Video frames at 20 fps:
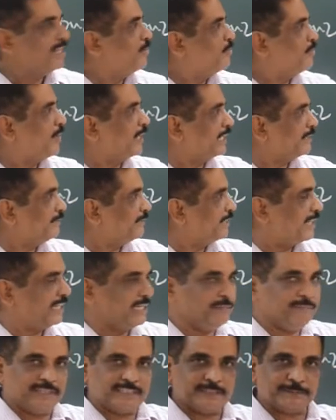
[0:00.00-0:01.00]
whatever
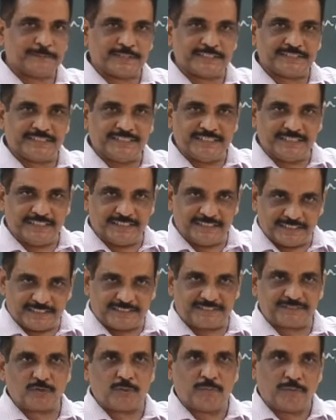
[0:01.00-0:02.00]
elements present in this
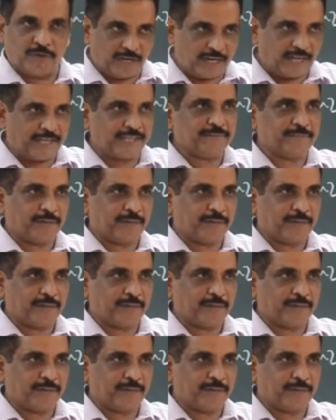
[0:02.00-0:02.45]
overlying